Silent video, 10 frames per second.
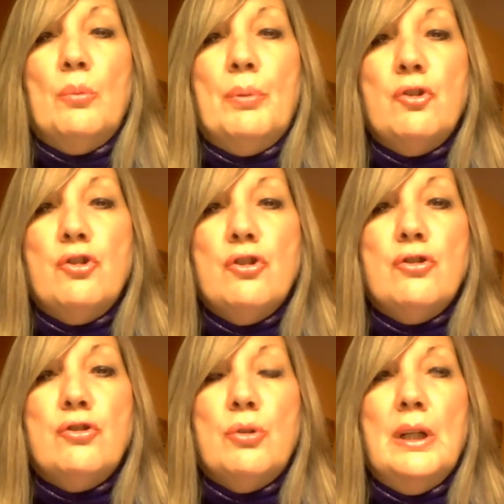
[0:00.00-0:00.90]

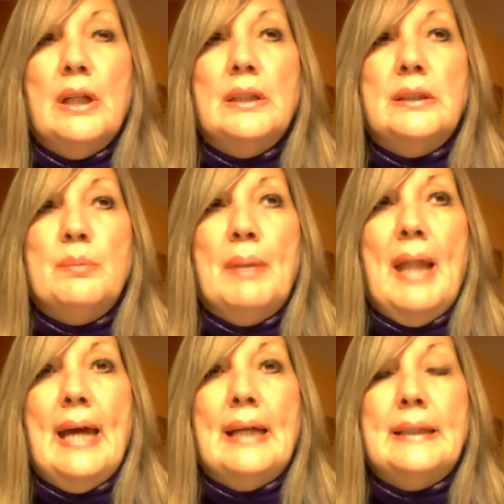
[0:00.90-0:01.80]
bushes, trees,
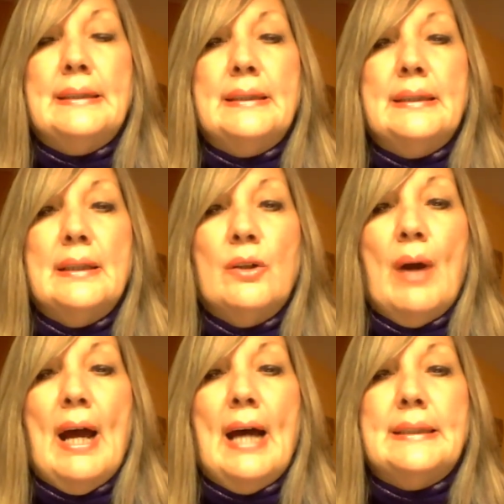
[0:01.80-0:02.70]
plants,
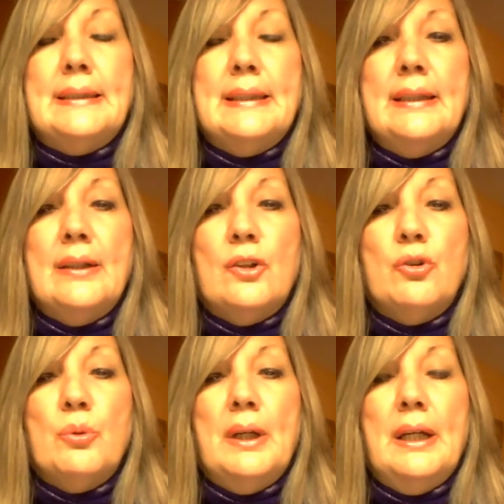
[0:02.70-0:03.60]
grass, sit near a
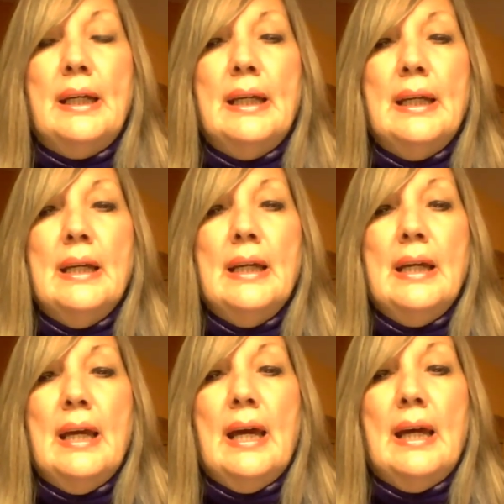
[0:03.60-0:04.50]
tree,
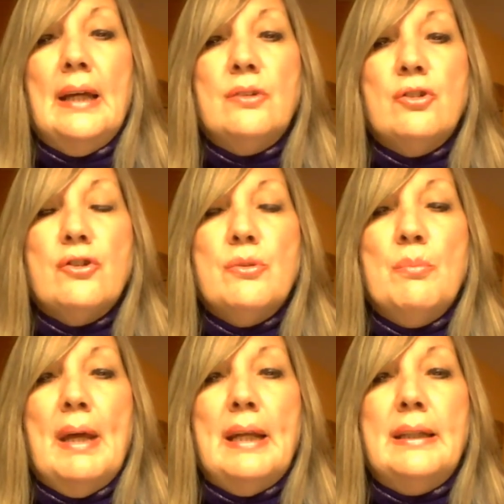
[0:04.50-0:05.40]
and just
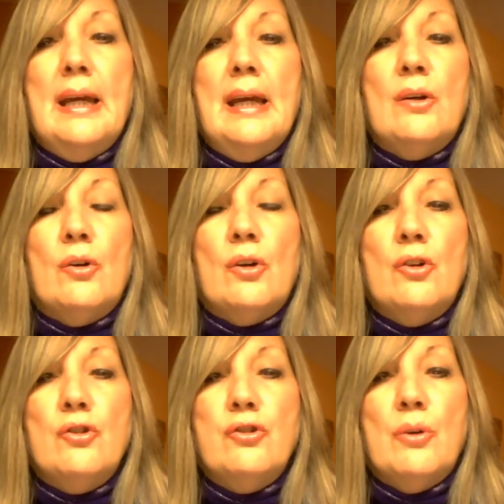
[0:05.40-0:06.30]
meditate or
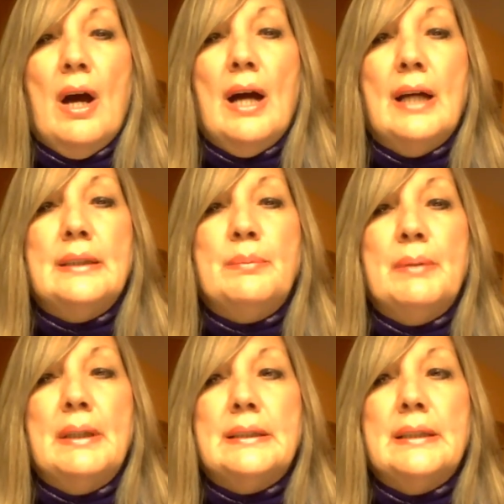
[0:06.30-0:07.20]
close your eyes,
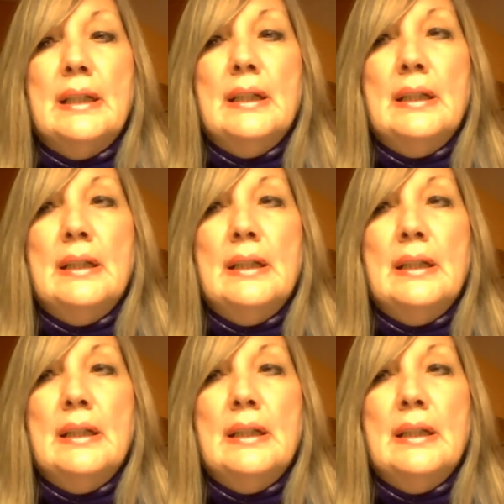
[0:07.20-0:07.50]
because